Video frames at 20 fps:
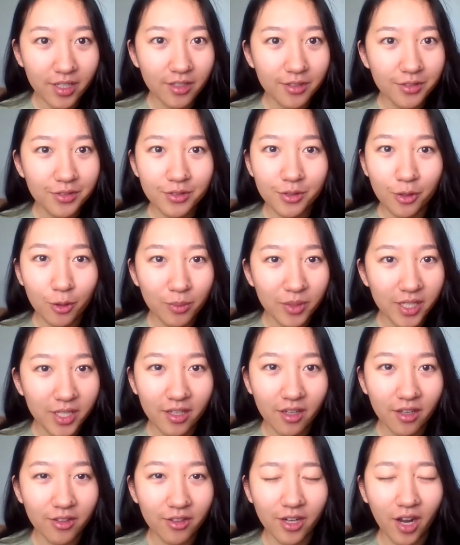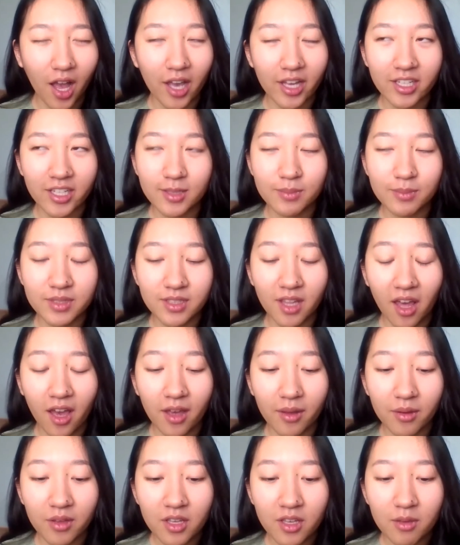there are so many other items
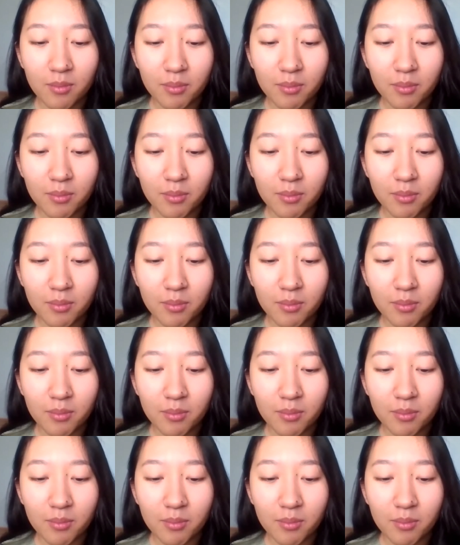that